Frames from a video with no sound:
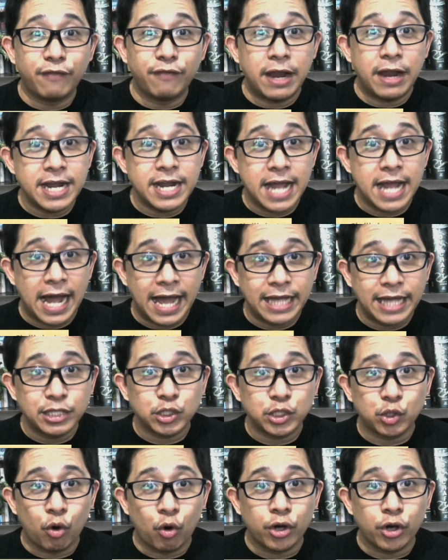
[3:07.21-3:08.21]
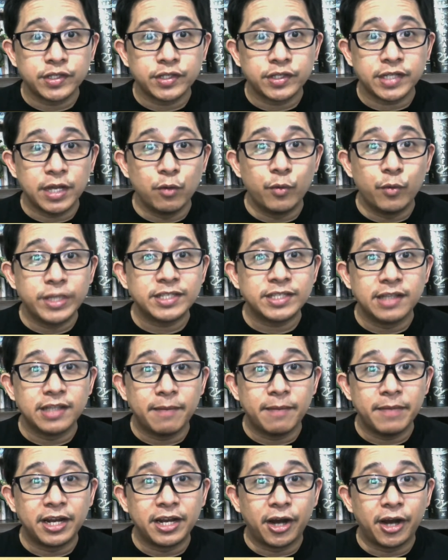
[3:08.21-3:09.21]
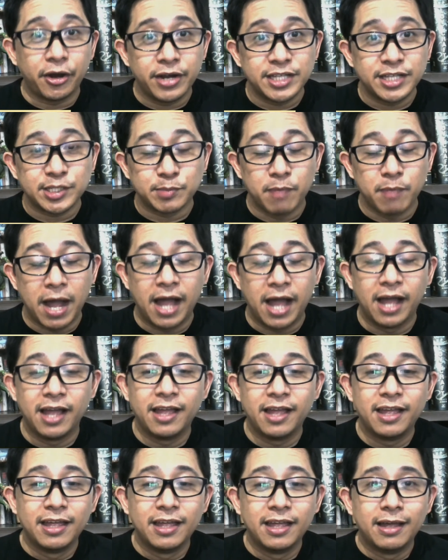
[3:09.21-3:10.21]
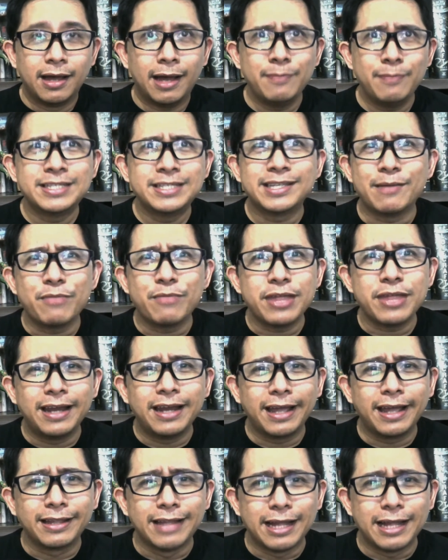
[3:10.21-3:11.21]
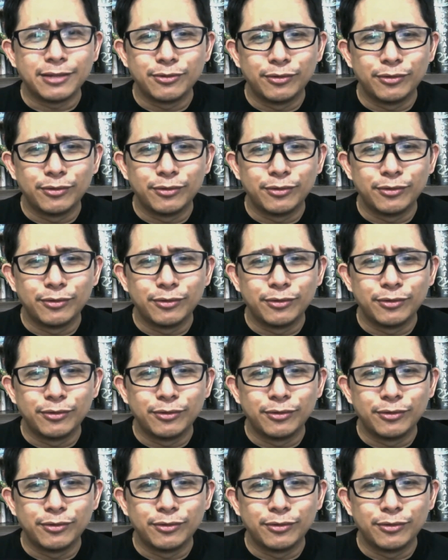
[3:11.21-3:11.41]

very high scores in wisdom and charisma. I mean, something like that